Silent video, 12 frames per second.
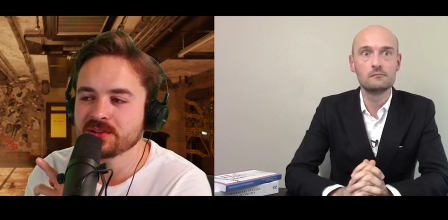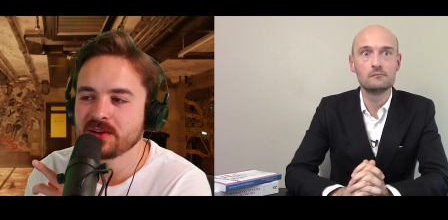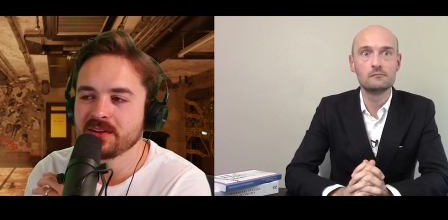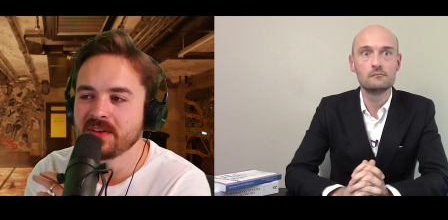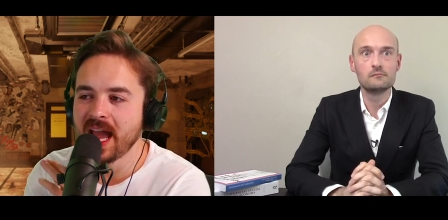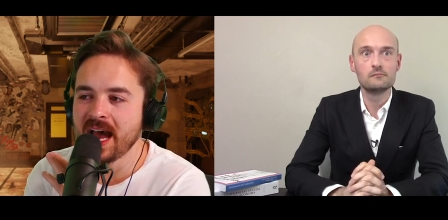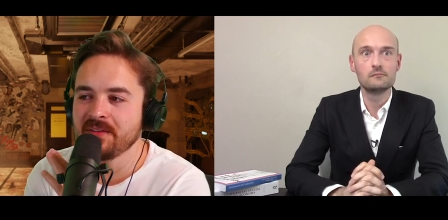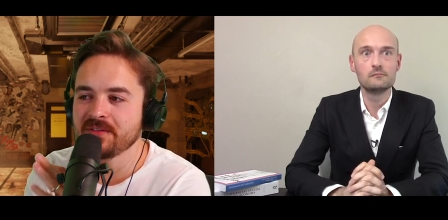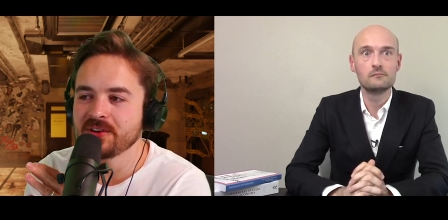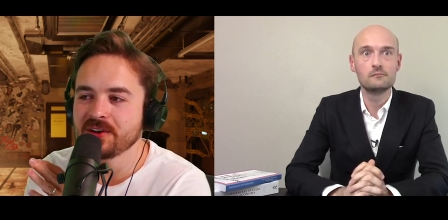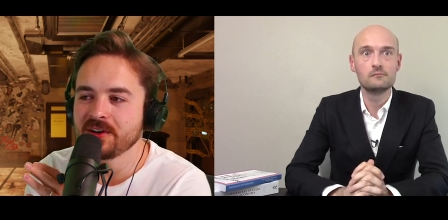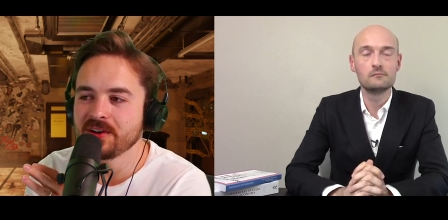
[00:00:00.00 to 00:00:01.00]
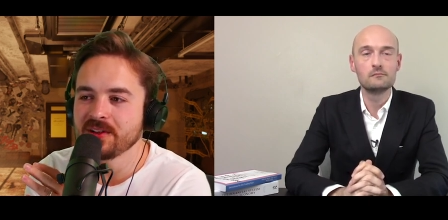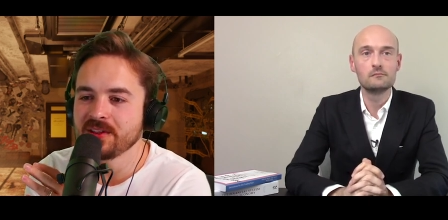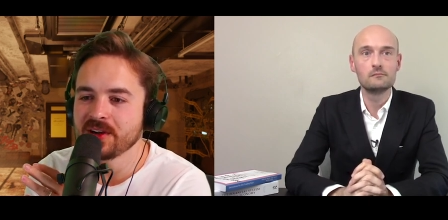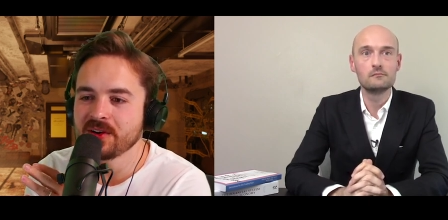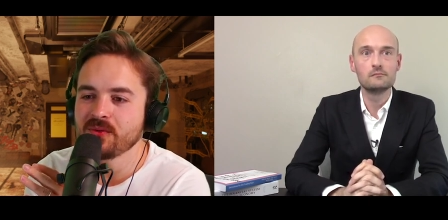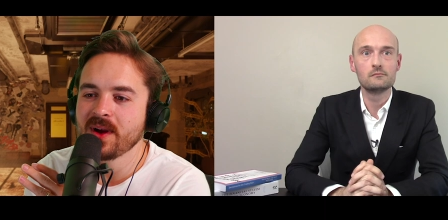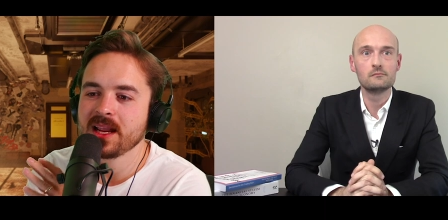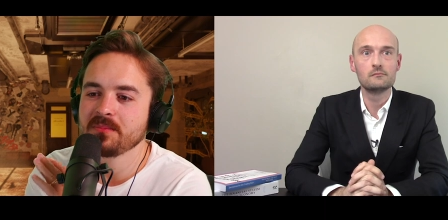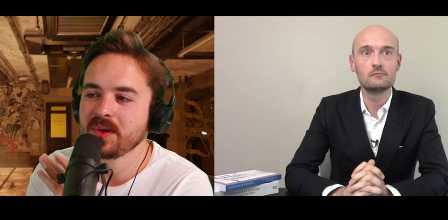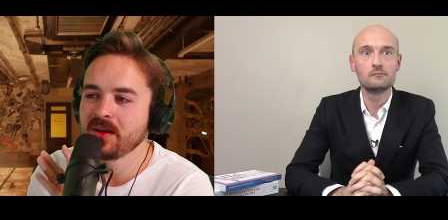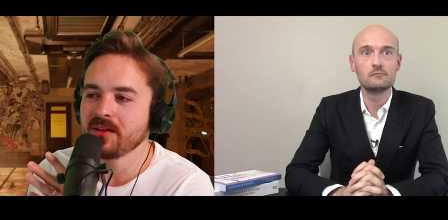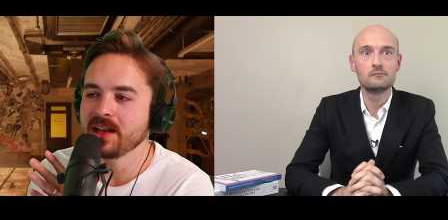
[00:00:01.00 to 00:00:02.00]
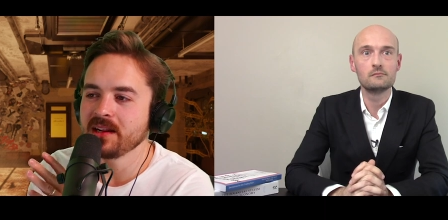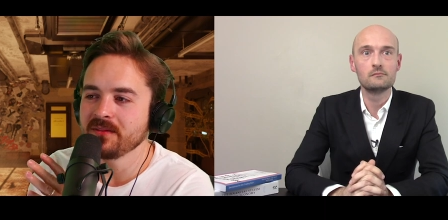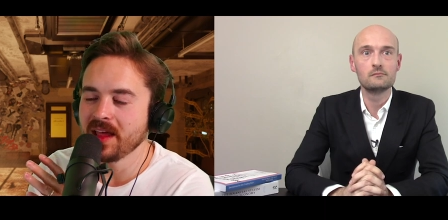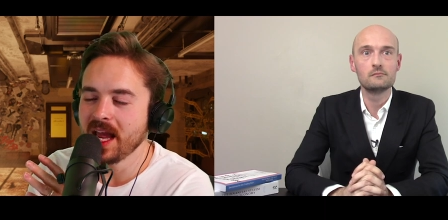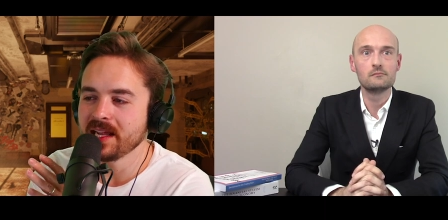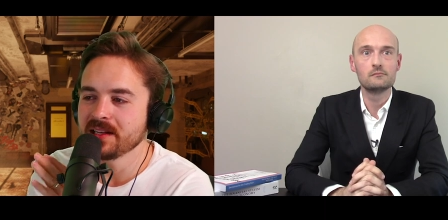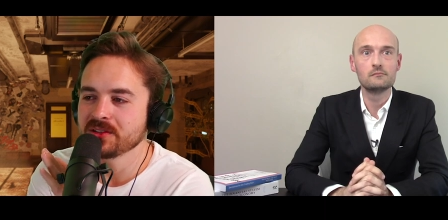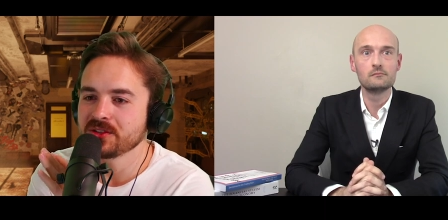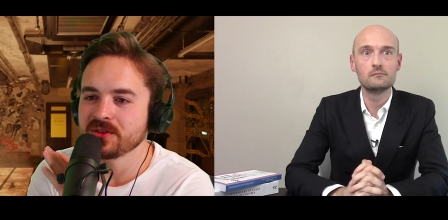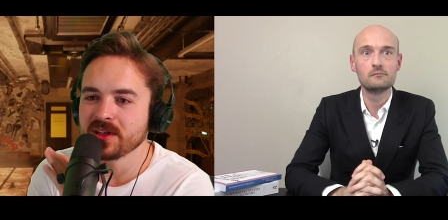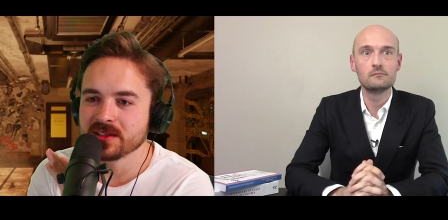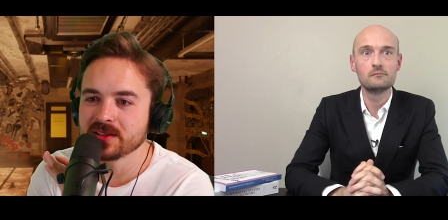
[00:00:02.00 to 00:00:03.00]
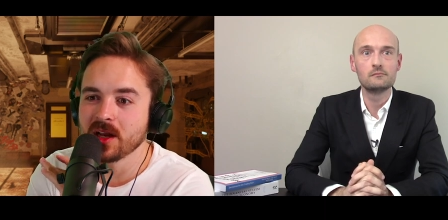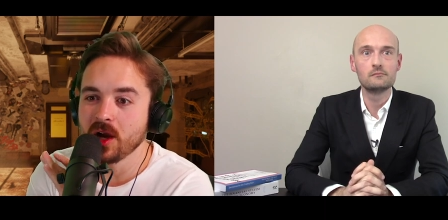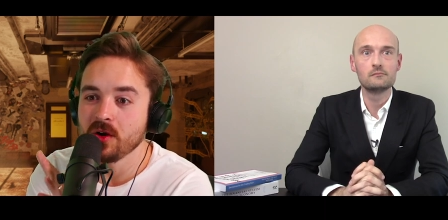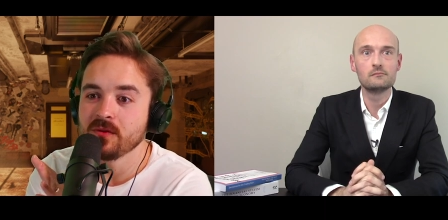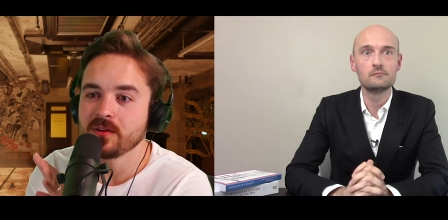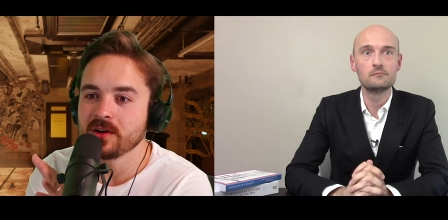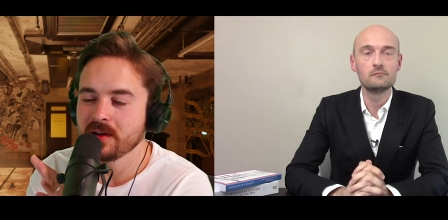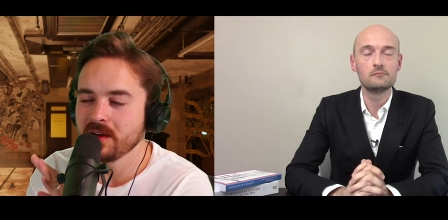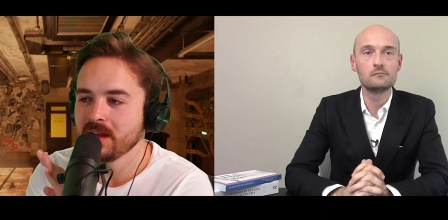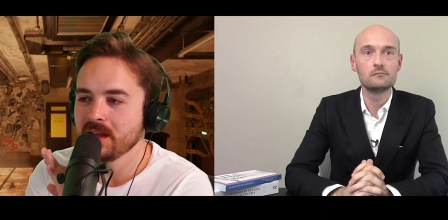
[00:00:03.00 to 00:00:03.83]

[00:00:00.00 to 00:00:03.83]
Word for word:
Speaker 1: is sort of after the great period of that industry is over.